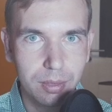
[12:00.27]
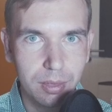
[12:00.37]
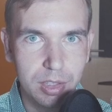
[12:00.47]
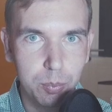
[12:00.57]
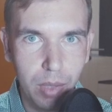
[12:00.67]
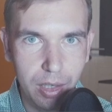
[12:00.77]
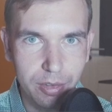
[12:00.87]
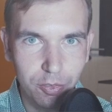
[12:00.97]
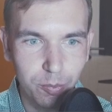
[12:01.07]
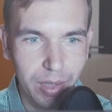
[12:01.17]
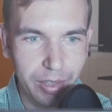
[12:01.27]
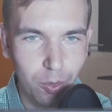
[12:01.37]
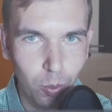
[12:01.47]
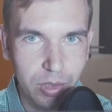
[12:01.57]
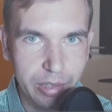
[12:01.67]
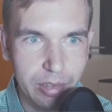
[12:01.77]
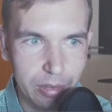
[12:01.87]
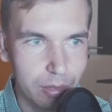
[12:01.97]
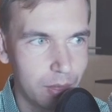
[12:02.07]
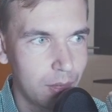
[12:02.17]
it's part of what I did.
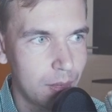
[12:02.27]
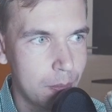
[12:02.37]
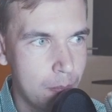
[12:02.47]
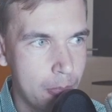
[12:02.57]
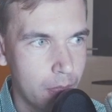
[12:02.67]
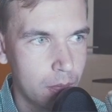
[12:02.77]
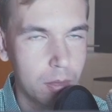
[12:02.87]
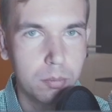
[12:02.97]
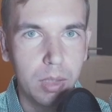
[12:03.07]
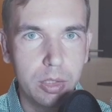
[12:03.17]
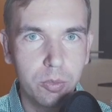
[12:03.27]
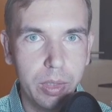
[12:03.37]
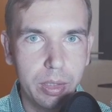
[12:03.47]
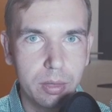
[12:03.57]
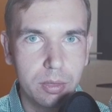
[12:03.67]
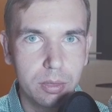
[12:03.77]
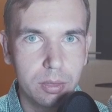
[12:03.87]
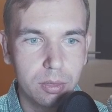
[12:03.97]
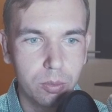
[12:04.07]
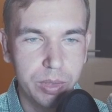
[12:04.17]
By the way,
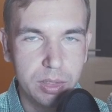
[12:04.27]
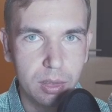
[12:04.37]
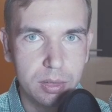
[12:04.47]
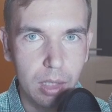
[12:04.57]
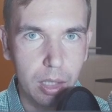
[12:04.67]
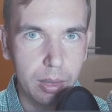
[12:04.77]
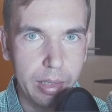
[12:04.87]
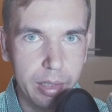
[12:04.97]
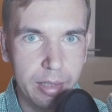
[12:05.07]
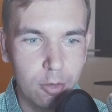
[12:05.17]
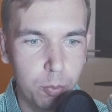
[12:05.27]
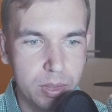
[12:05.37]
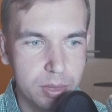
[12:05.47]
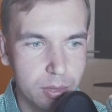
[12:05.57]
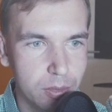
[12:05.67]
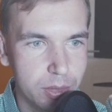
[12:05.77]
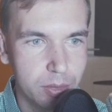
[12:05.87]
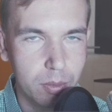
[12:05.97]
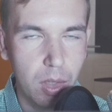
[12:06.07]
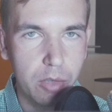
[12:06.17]
the results are again open source.
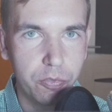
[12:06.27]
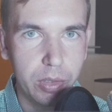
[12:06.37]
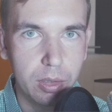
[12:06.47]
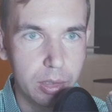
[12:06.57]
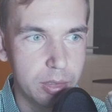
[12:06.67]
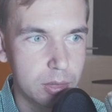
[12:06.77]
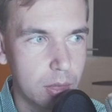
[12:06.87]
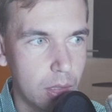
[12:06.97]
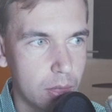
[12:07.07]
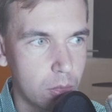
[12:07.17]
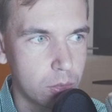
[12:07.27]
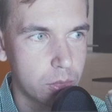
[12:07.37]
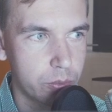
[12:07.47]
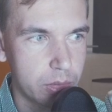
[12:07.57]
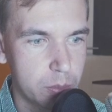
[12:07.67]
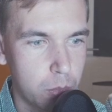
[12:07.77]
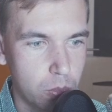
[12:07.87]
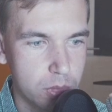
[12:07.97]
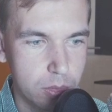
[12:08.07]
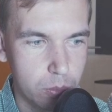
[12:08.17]
I think links are also in this
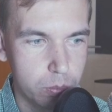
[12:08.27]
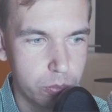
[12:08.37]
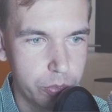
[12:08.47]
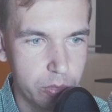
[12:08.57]
post, so feel